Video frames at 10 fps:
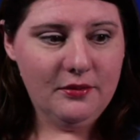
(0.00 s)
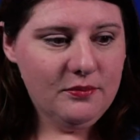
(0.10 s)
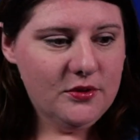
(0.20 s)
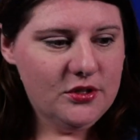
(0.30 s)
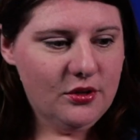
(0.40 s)

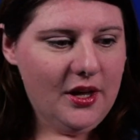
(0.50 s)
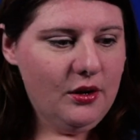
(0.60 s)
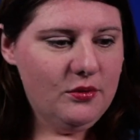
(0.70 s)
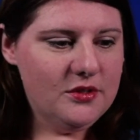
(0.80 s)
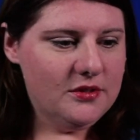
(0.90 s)
So that
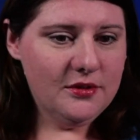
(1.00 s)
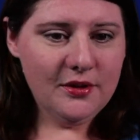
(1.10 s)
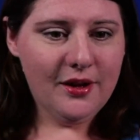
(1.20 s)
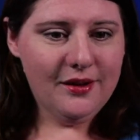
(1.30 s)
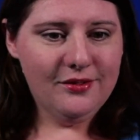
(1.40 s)
was
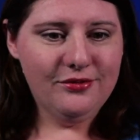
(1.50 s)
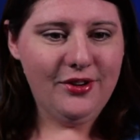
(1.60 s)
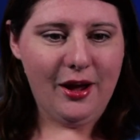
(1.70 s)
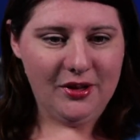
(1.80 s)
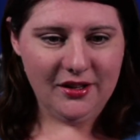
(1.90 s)

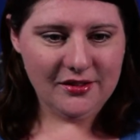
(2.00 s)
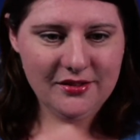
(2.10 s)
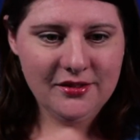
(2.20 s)
fabulous.